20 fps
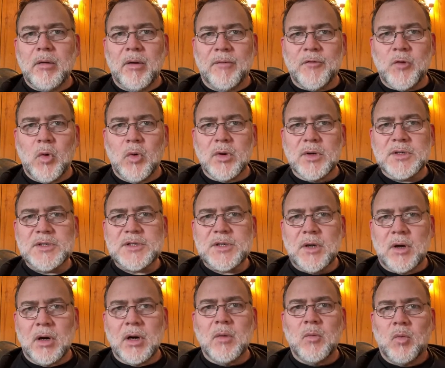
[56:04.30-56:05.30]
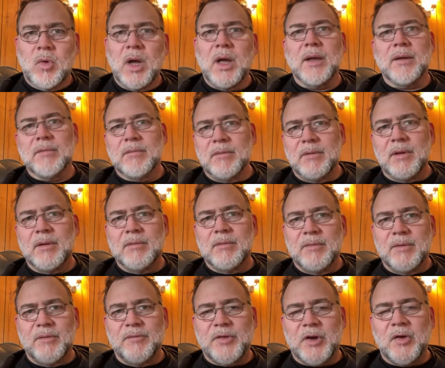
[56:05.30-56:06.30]
of course, are what? The
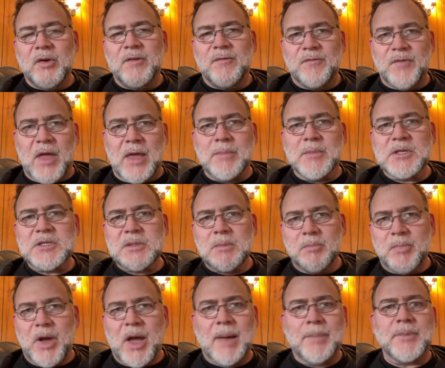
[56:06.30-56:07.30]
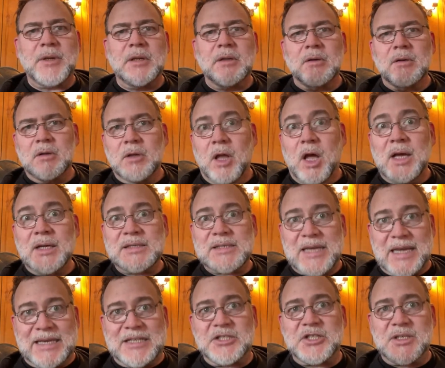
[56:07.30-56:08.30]
very famous and popular lost
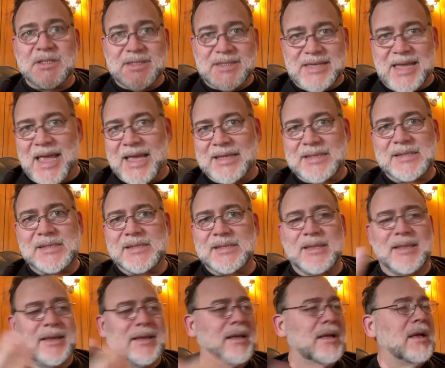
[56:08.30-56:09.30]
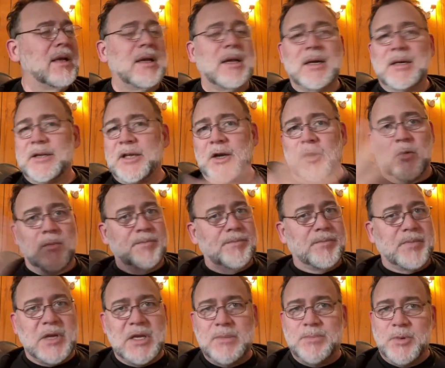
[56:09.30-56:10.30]
ancient texts that, you know,
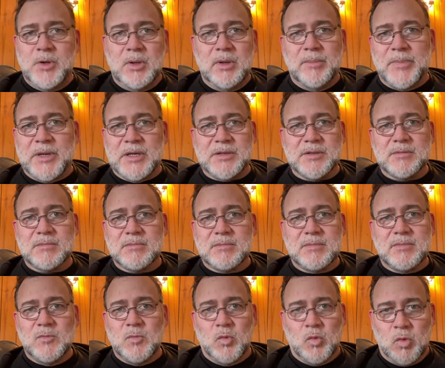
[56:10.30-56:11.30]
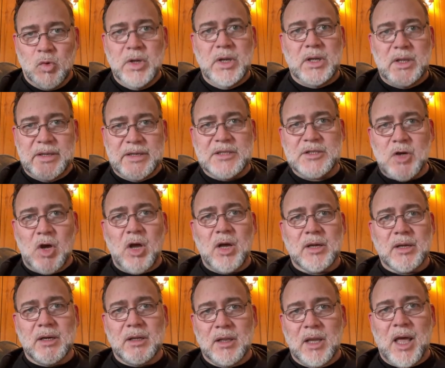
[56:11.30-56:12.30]
people have been really
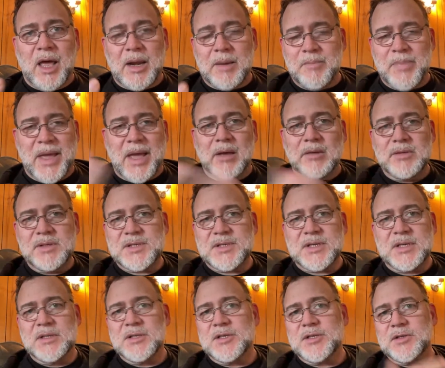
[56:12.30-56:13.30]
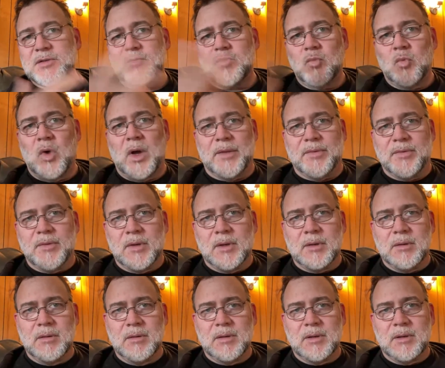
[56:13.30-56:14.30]
talking a lot about since, what,
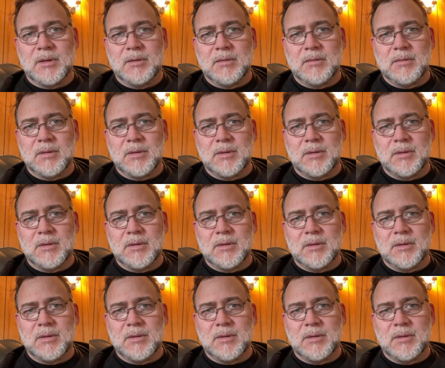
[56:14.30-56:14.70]
the